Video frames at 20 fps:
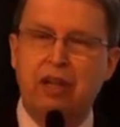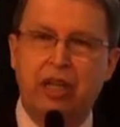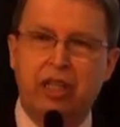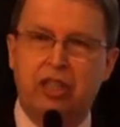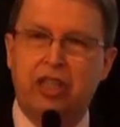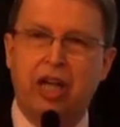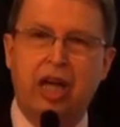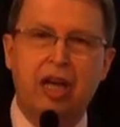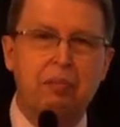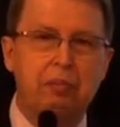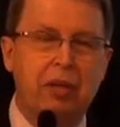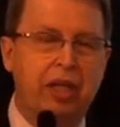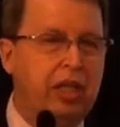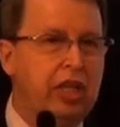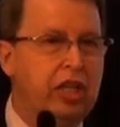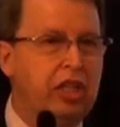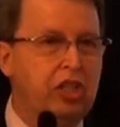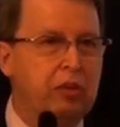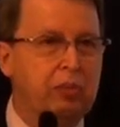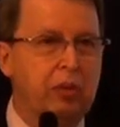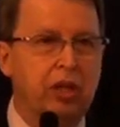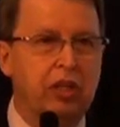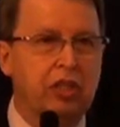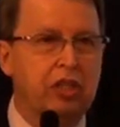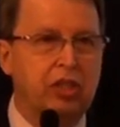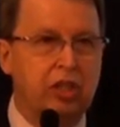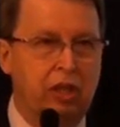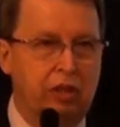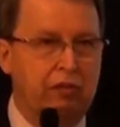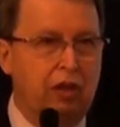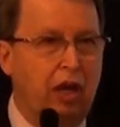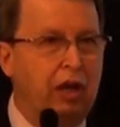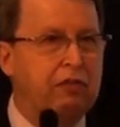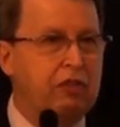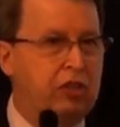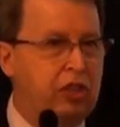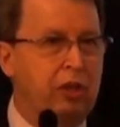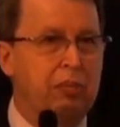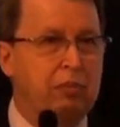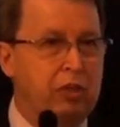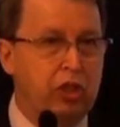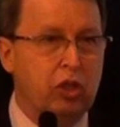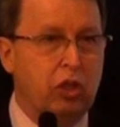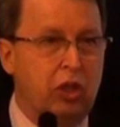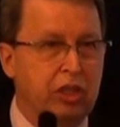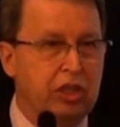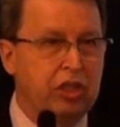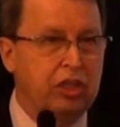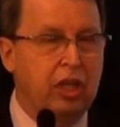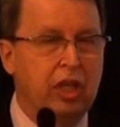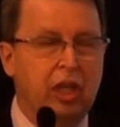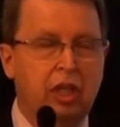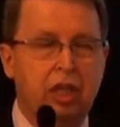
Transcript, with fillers: like time management of, of some sorts.